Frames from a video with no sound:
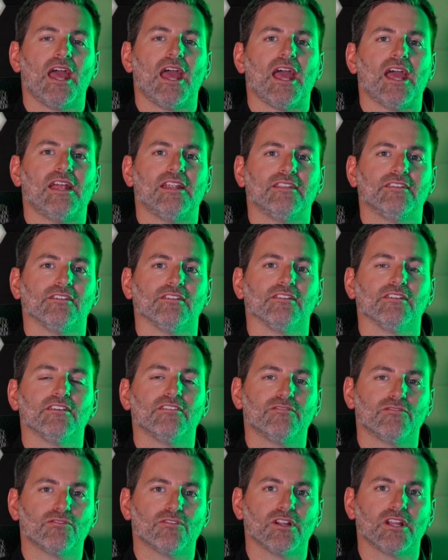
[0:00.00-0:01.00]
and
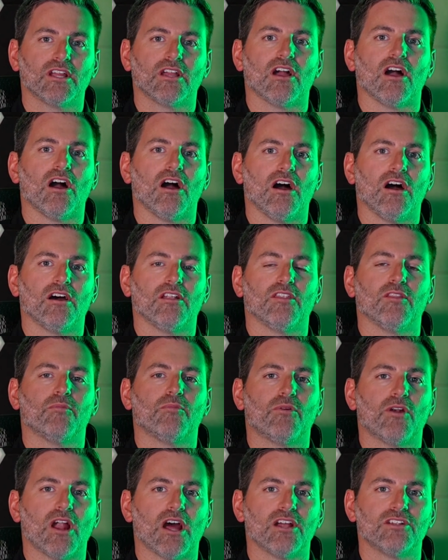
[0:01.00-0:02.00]
delivering on the
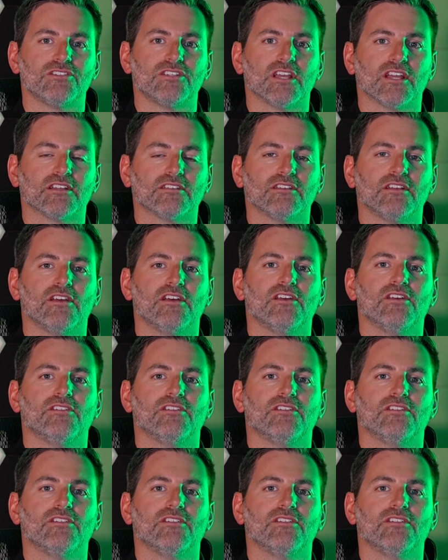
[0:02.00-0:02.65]
project